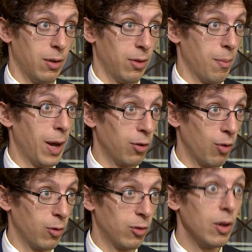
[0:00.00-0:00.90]
the
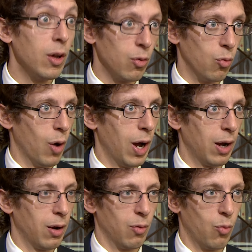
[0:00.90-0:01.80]
migrants who
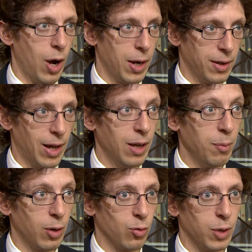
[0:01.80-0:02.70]
are in Calais,
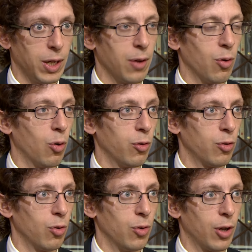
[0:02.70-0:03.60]
because we can
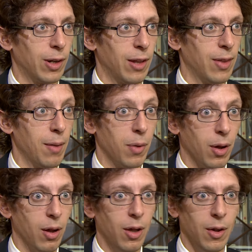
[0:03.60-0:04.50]
also not let them